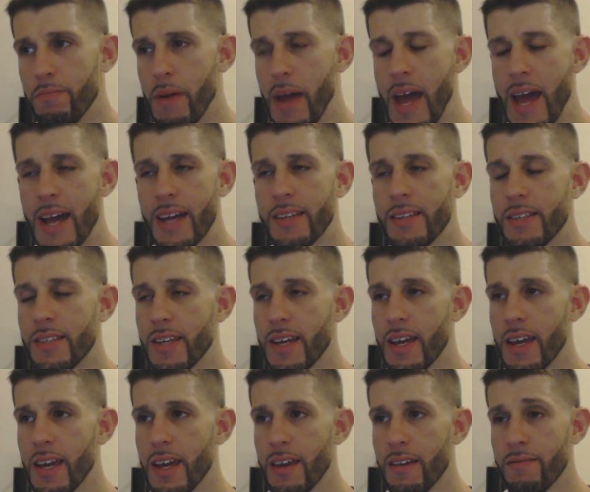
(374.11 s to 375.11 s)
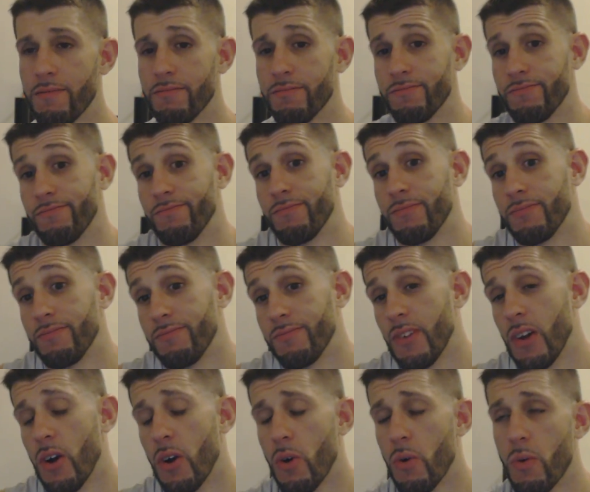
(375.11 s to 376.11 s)
passe,
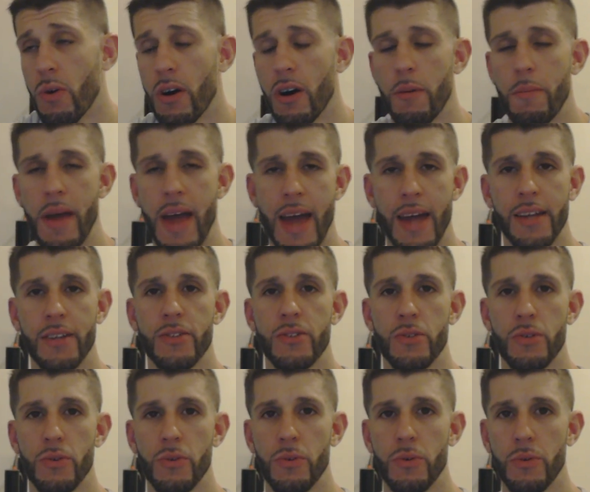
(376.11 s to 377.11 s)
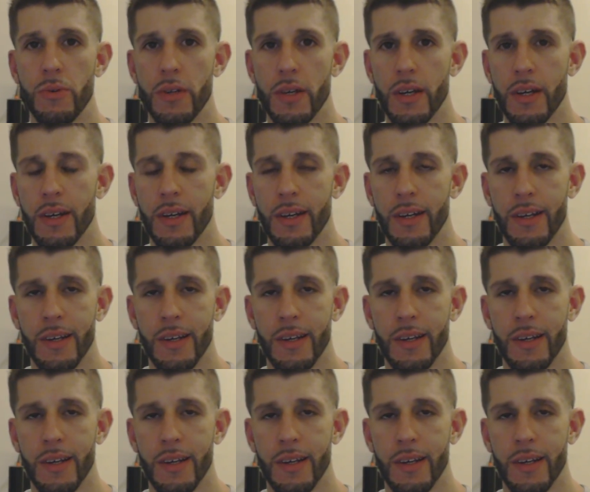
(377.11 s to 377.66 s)
ho hum attitude.